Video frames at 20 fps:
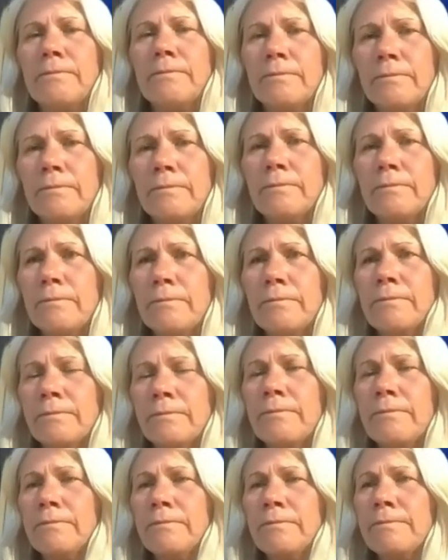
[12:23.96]

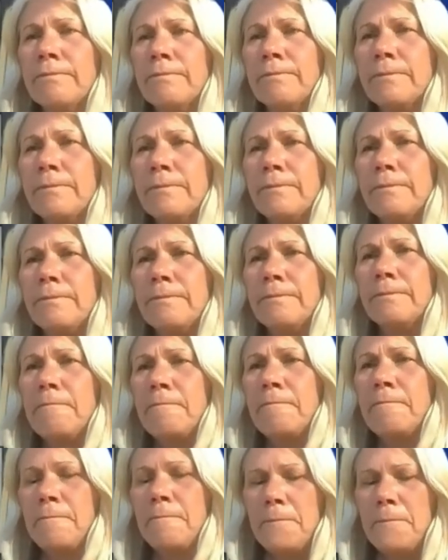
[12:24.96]

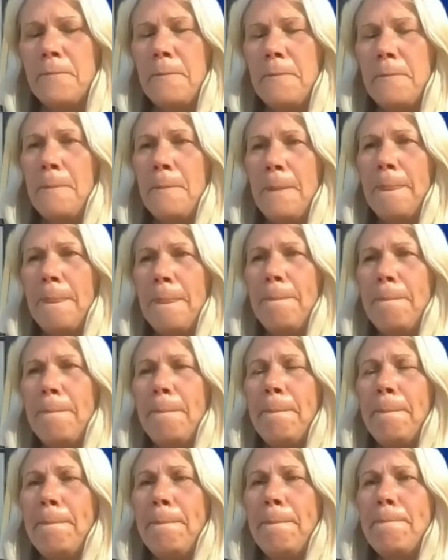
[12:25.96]

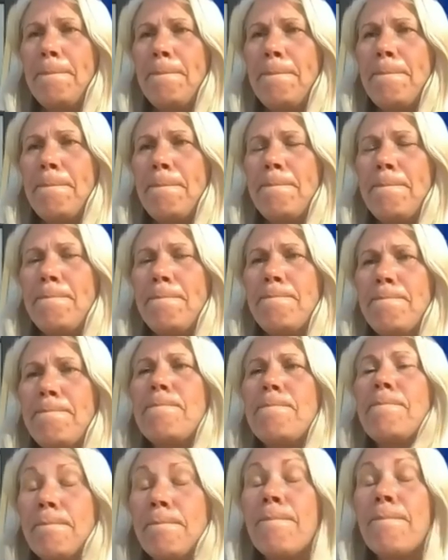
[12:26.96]

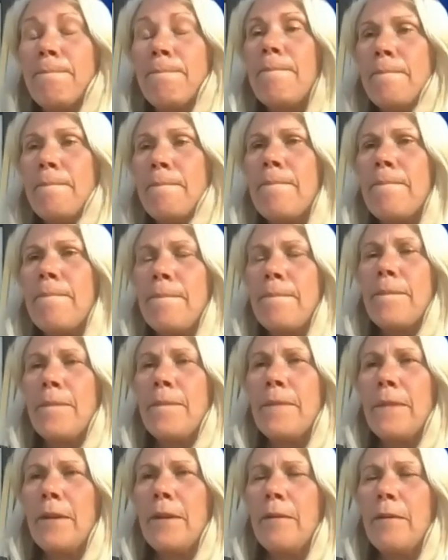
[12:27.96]

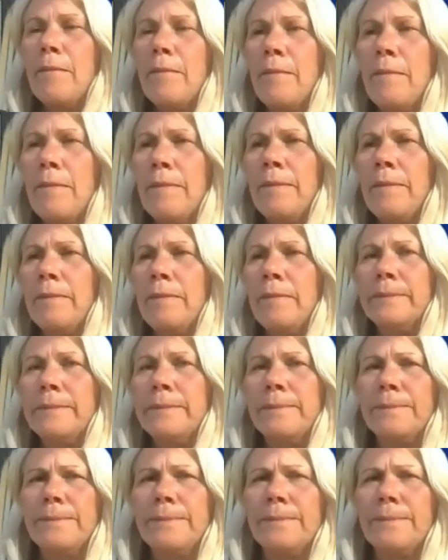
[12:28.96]

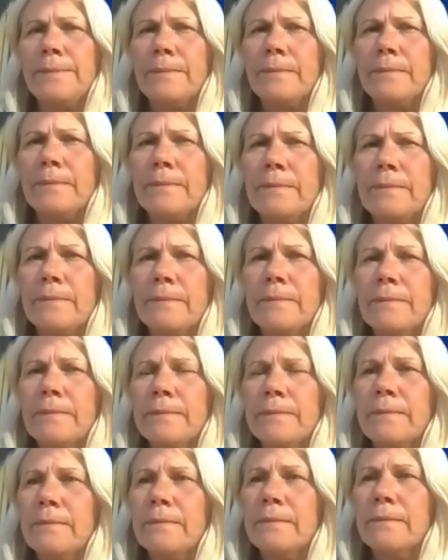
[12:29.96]

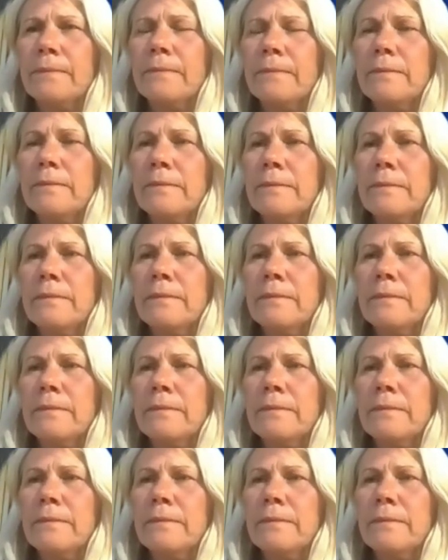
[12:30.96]
No words are spoken by the person on screen.